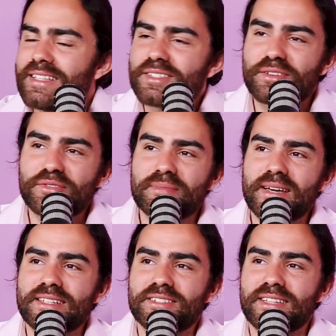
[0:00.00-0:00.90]
So if you
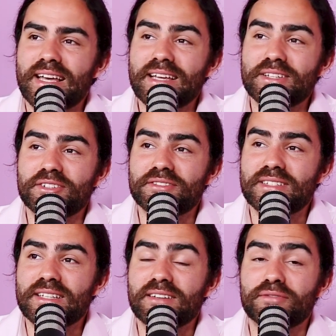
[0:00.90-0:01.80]
made it to the end, you've
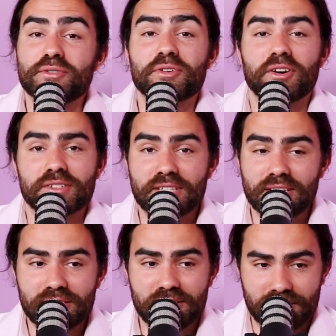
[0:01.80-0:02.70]
seen a few
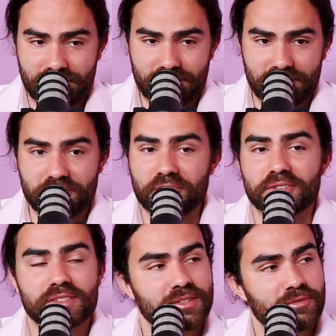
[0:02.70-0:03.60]
contingent
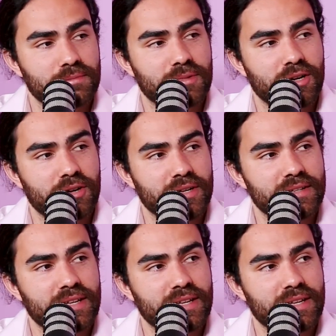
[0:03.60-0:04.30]
jokes from Chloe.